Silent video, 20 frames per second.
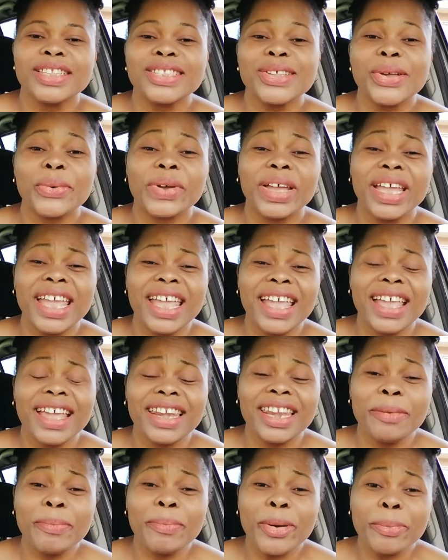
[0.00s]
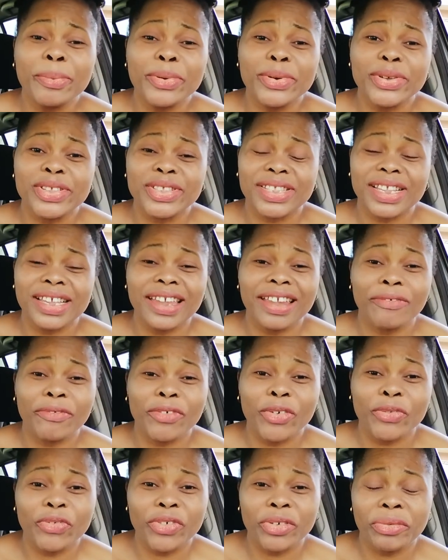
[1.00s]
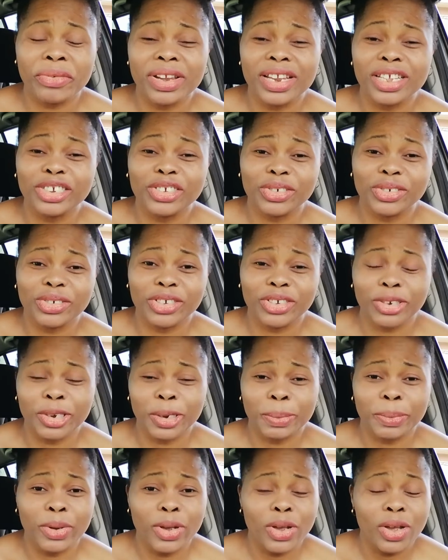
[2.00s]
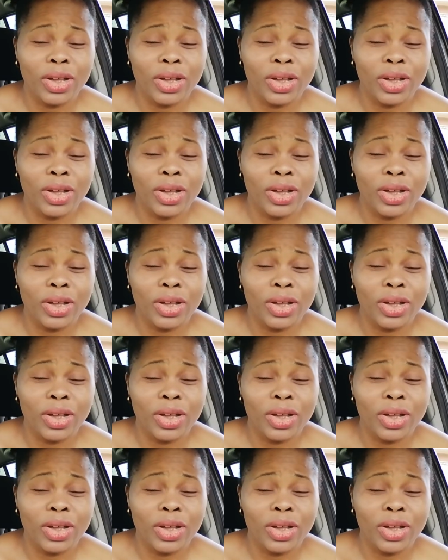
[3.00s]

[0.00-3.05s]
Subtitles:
So the purpose of a relationship